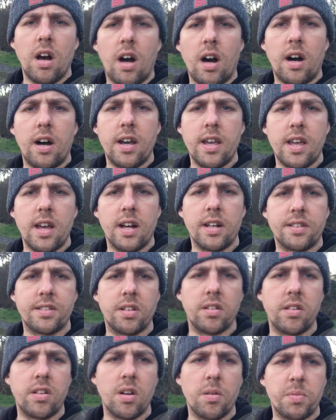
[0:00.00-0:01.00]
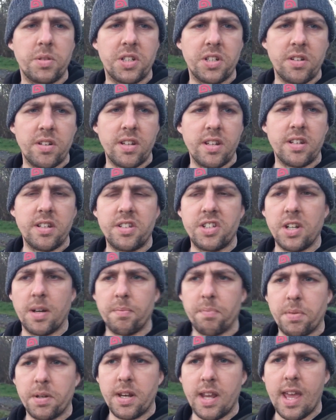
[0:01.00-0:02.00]
I took the opportunity to
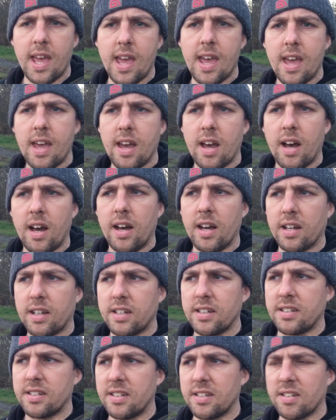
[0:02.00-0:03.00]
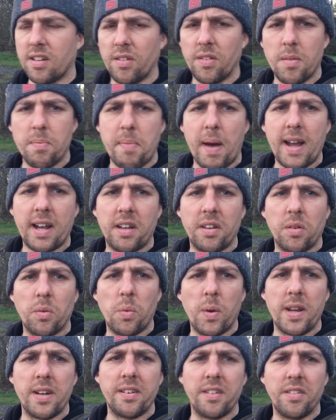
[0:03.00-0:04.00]
jump in here because it's on the back of the
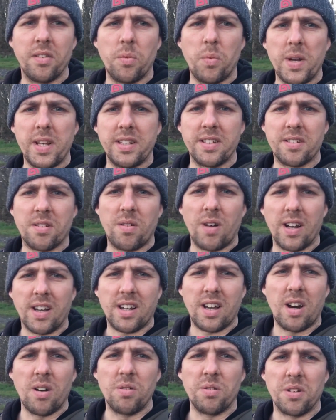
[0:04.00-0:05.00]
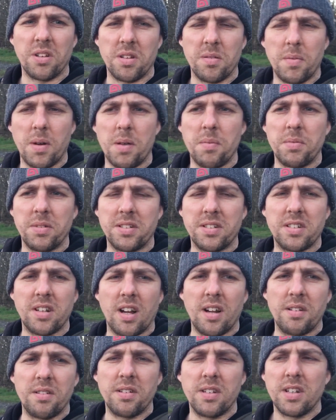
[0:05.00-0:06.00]
wind, and the wind's quite cold at the moment.
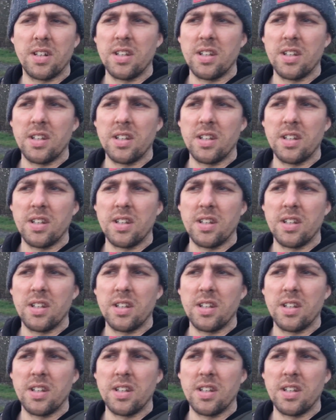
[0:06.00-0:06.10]
So